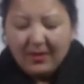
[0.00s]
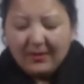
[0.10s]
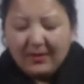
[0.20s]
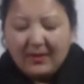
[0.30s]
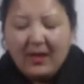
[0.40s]

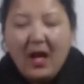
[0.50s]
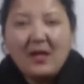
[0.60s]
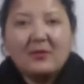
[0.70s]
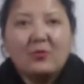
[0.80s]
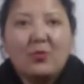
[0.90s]
The
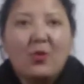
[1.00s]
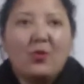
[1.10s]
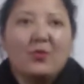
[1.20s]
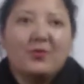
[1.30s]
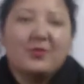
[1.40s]
class
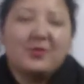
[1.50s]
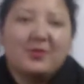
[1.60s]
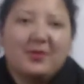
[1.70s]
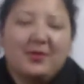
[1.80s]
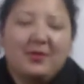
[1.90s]
roared.
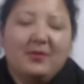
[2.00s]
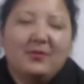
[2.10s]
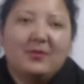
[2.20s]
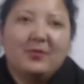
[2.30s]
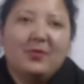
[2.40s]

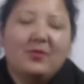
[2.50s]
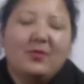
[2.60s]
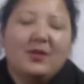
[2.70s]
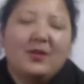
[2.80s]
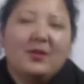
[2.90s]
So